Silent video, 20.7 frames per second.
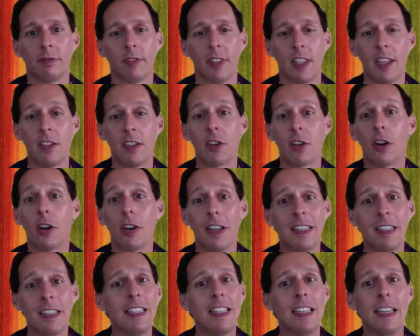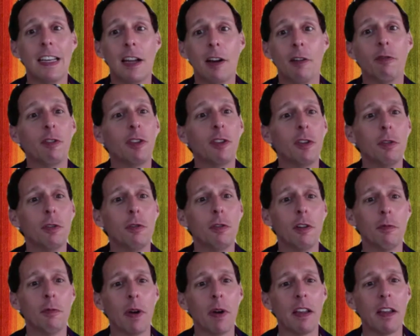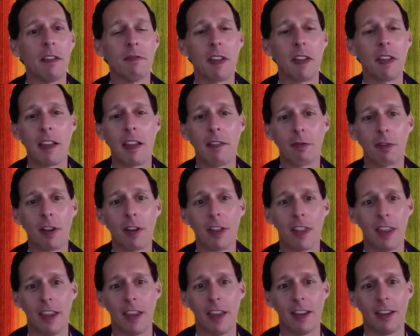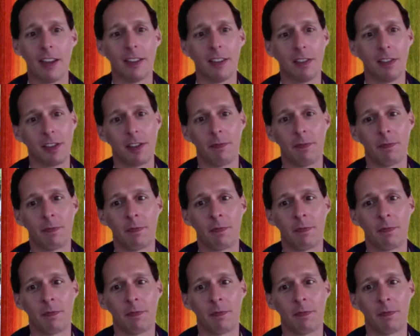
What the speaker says: These are indeed a few of my favorite things.